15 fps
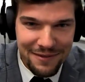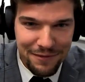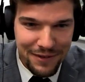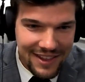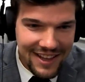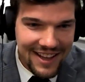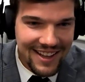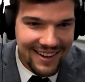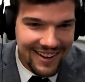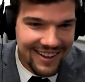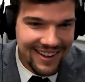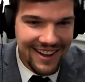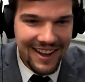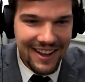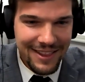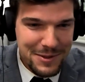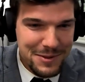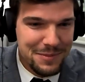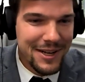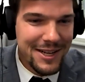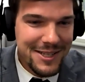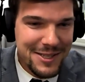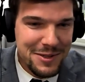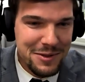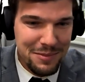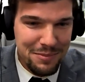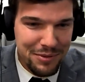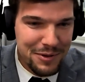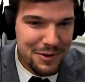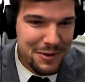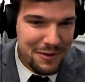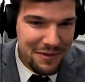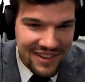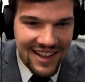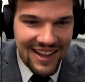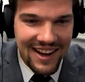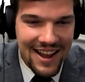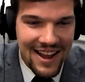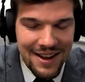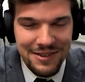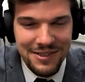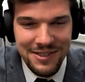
for those rates to improve and that house